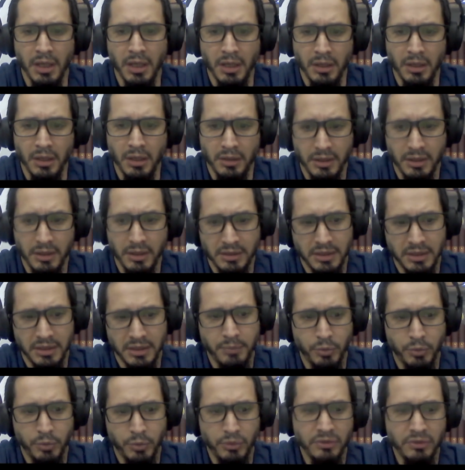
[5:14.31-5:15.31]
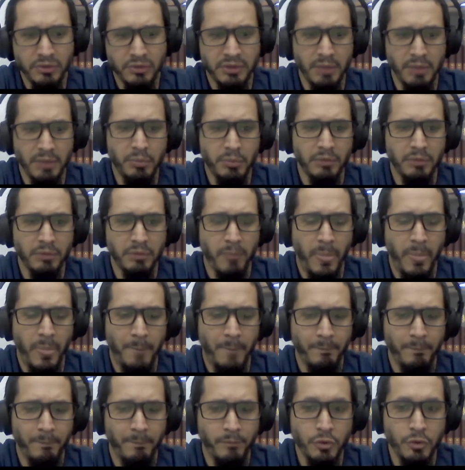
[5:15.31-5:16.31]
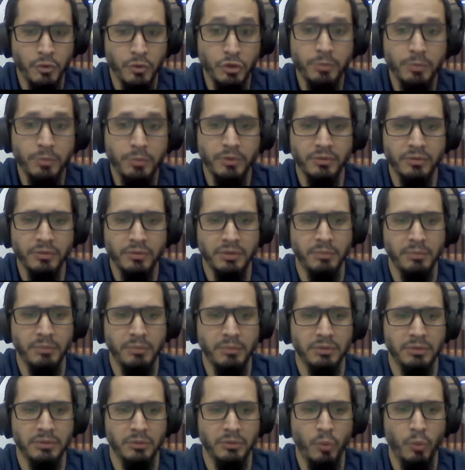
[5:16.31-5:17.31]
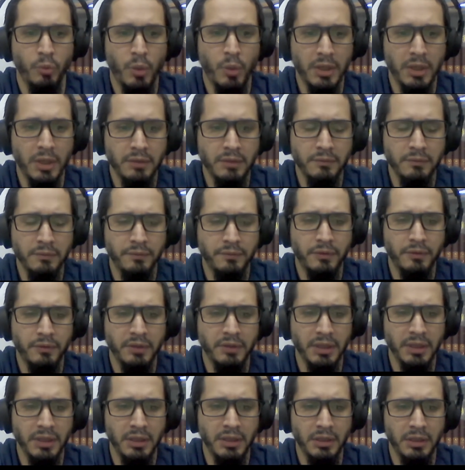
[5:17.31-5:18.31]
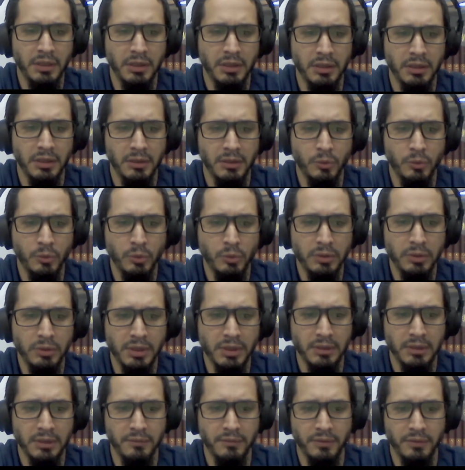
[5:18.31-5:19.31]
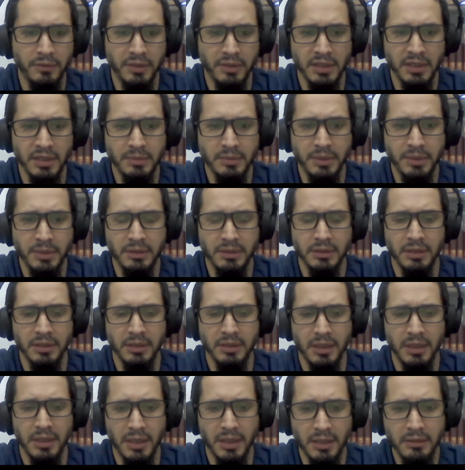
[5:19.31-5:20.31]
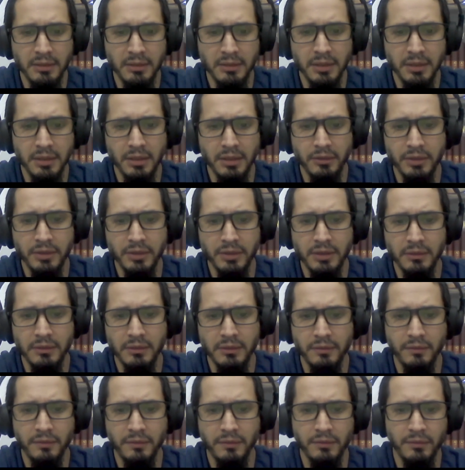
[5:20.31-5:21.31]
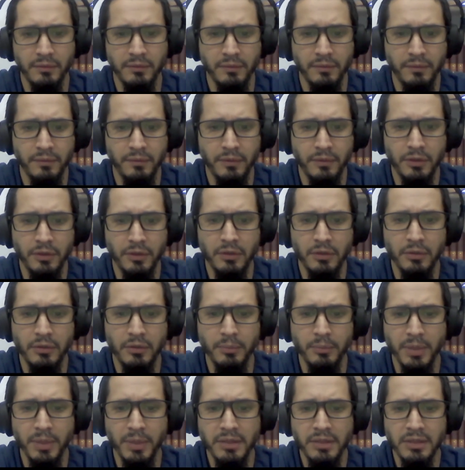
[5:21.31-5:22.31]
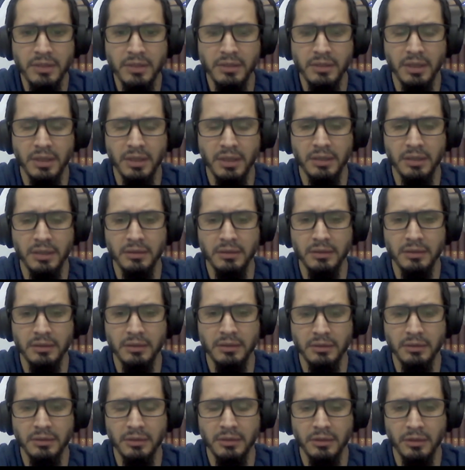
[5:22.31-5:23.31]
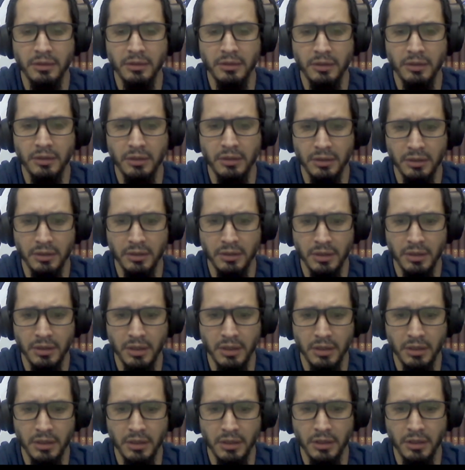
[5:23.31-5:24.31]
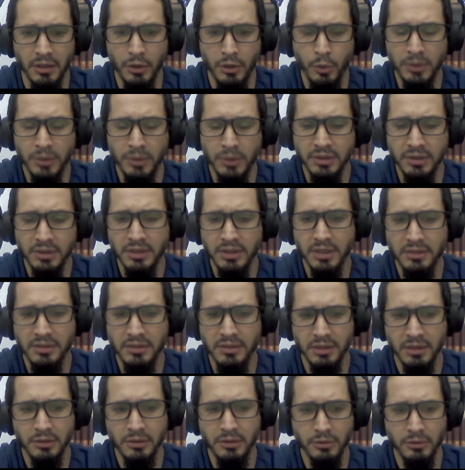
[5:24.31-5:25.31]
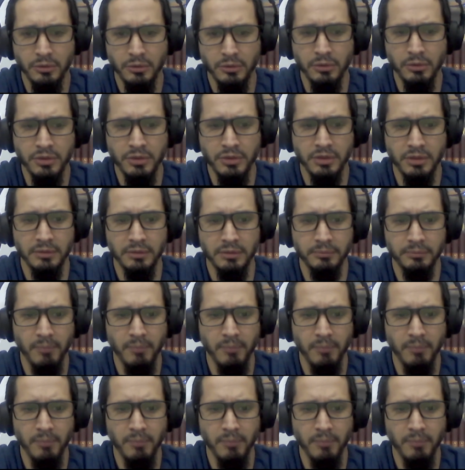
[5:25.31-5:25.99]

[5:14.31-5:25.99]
requires a sputum sample, two sputum samples, one for the ultra, for the expert, and another for midget and low antigens and culture.